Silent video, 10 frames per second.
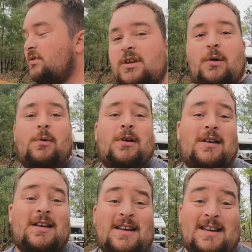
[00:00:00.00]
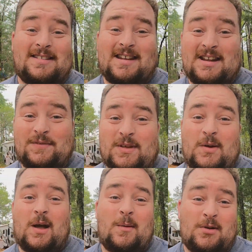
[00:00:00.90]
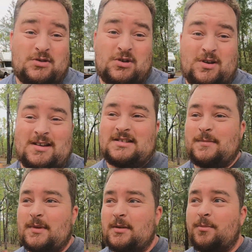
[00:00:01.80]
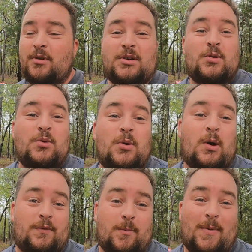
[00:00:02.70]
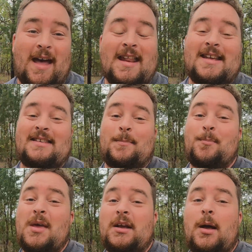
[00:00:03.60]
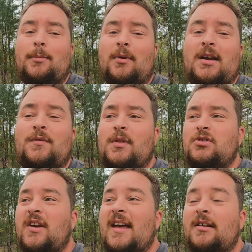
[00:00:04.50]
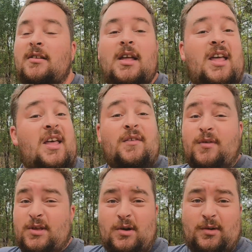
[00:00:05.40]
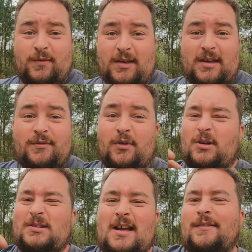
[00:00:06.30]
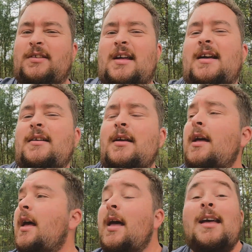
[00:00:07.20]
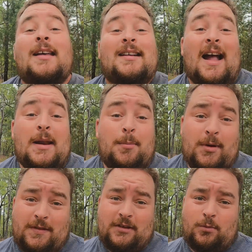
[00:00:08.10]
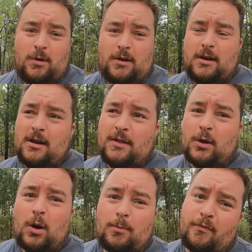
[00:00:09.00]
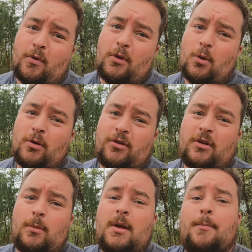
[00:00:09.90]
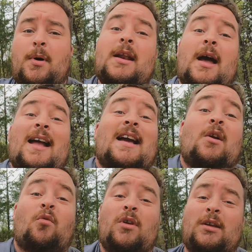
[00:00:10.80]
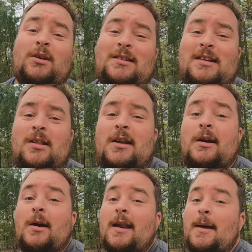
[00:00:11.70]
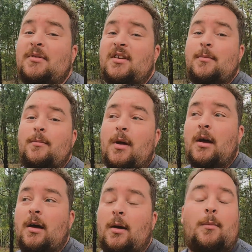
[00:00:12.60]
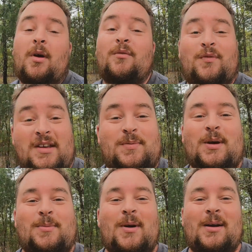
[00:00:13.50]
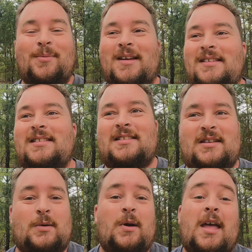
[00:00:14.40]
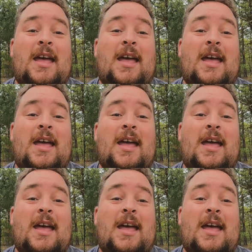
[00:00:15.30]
So, in today's video, I want to show you guys something pretty cool off the bat. It's a big upgrade for the channel, for the RV, for our lifestyle. Kind of put this one, the cart before the horse a little bit, but I got a really good deal on it on Amazon, on Facebook Marketplace, so